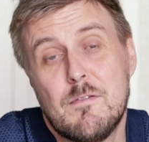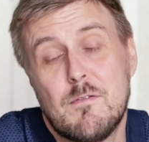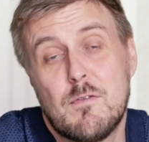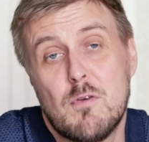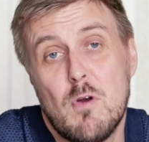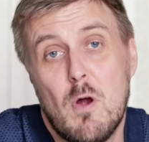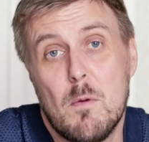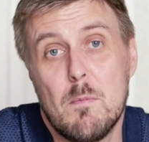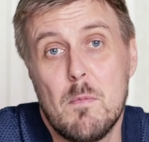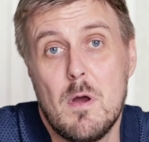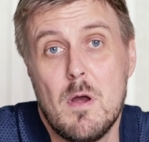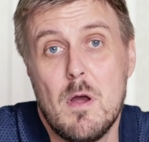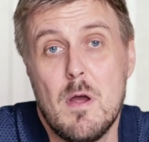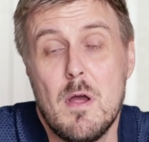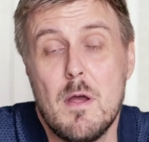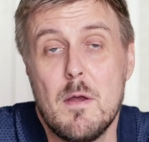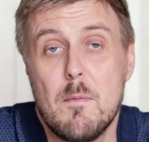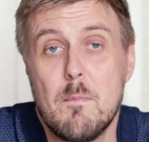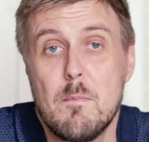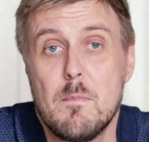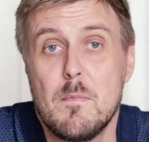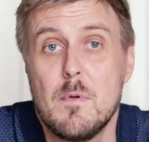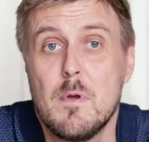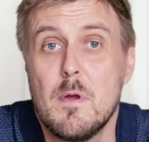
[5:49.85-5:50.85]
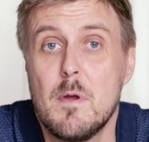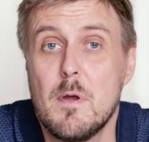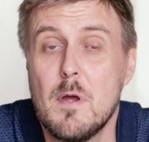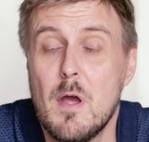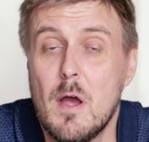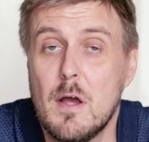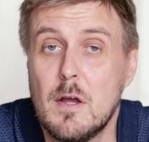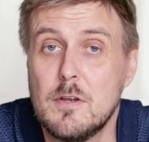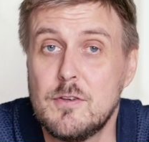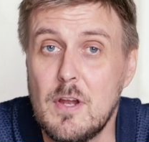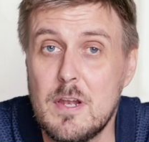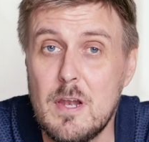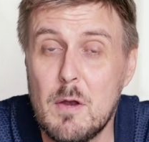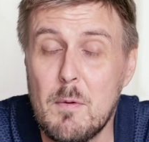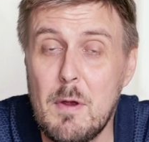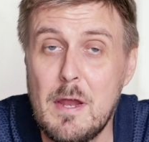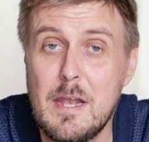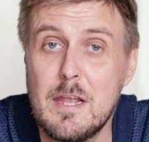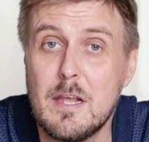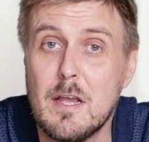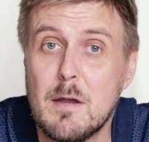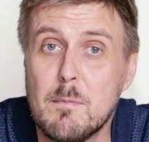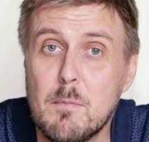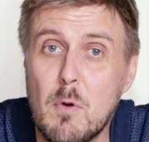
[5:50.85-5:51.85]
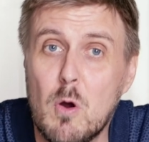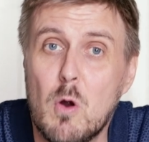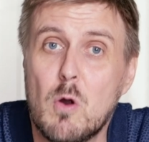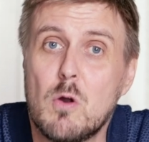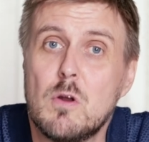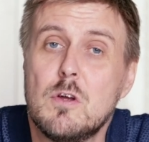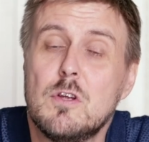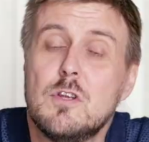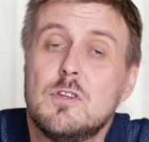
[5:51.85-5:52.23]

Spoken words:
from generating a more